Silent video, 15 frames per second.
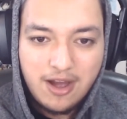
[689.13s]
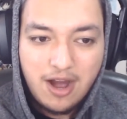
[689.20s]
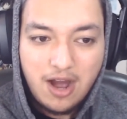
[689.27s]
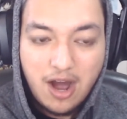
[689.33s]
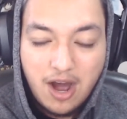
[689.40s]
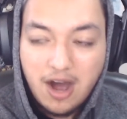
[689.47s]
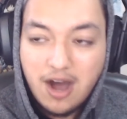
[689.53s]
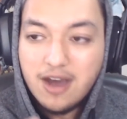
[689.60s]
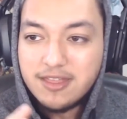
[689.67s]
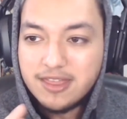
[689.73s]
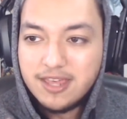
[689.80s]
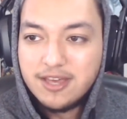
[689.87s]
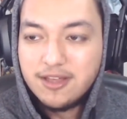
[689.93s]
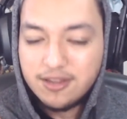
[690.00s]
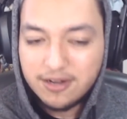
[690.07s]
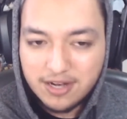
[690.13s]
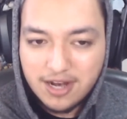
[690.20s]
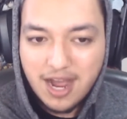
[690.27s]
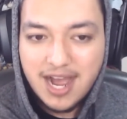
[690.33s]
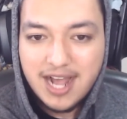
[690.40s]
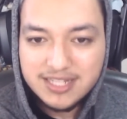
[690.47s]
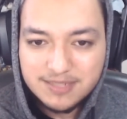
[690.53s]
all the other
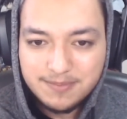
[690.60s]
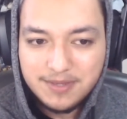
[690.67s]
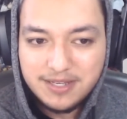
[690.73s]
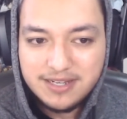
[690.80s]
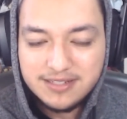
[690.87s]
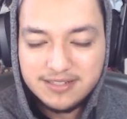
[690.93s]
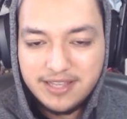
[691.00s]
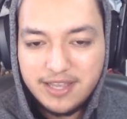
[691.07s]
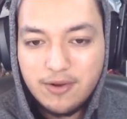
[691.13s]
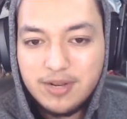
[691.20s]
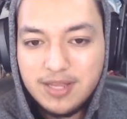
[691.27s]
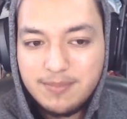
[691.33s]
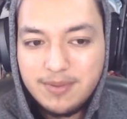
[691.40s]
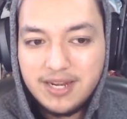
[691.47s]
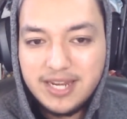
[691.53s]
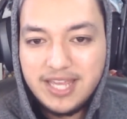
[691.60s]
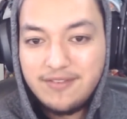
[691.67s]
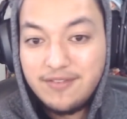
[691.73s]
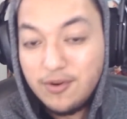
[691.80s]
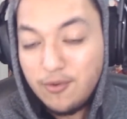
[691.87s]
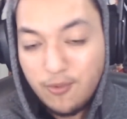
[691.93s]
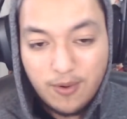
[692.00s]
gods because they only believe
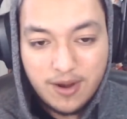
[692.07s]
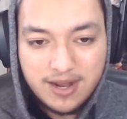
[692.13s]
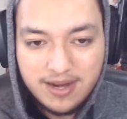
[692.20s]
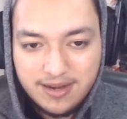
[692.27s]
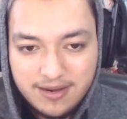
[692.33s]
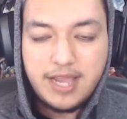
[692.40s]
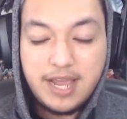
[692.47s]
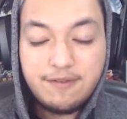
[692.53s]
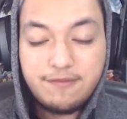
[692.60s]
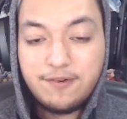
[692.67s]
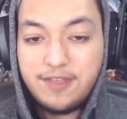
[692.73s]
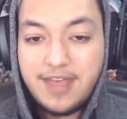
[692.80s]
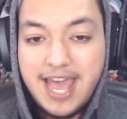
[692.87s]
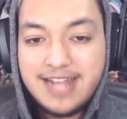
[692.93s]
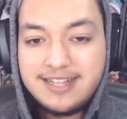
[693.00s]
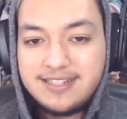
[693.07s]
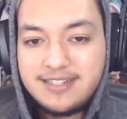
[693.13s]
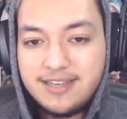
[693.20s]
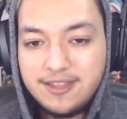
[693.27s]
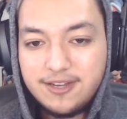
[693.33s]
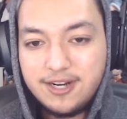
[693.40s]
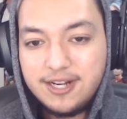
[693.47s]
in one, and for that
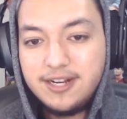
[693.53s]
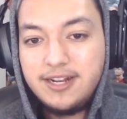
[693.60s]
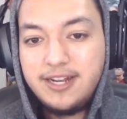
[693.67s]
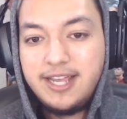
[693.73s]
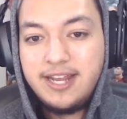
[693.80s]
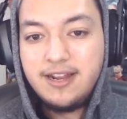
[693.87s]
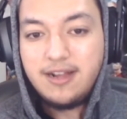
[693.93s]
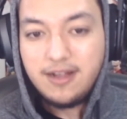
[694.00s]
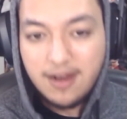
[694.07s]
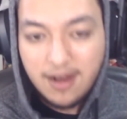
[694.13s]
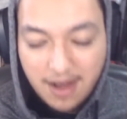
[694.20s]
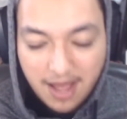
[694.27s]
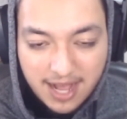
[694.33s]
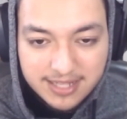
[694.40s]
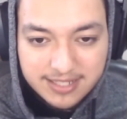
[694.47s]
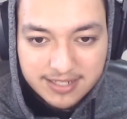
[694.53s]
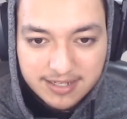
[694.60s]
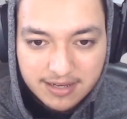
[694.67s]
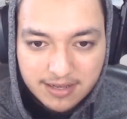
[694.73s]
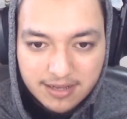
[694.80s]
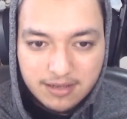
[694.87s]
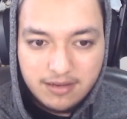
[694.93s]
they're gonna need a lot
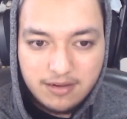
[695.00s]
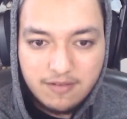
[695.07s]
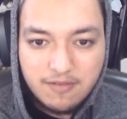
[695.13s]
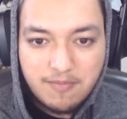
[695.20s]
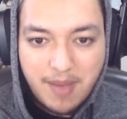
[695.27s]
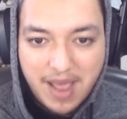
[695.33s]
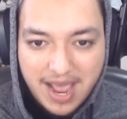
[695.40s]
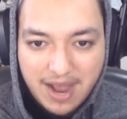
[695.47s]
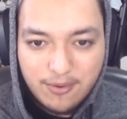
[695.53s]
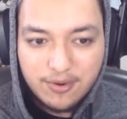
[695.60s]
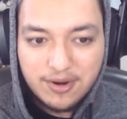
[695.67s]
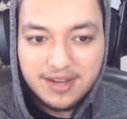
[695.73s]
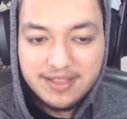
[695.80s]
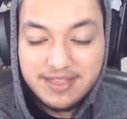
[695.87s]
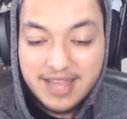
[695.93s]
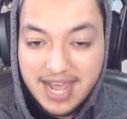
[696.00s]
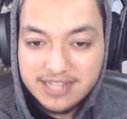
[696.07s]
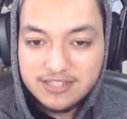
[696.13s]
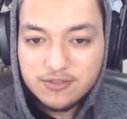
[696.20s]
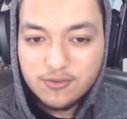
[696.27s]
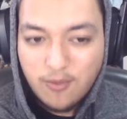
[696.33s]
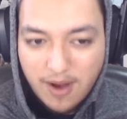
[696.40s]
of power, and
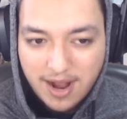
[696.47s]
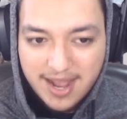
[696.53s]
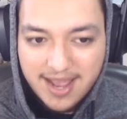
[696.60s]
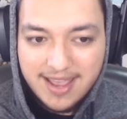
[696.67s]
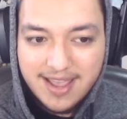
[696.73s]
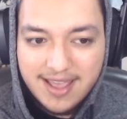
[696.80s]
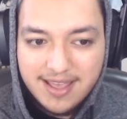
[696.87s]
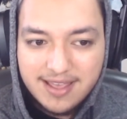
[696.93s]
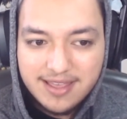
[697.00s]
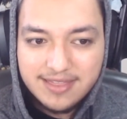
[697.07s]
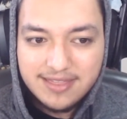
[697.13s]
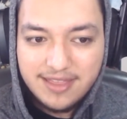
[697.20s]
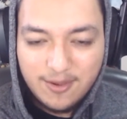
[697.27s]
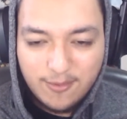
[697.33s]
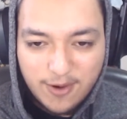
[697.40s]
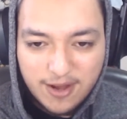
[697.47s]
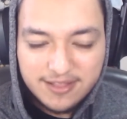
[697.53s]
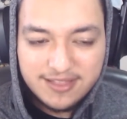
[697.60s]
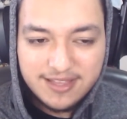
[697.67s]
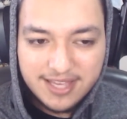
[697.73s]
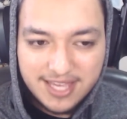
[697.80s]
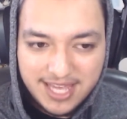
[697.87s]
that's why they
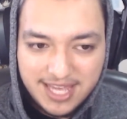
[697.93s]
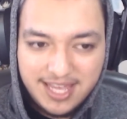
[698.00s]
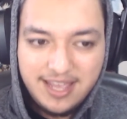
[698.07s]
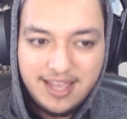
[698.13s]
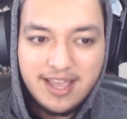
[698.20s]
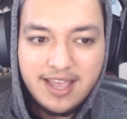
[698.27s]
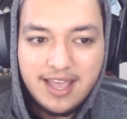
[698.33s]
want the key.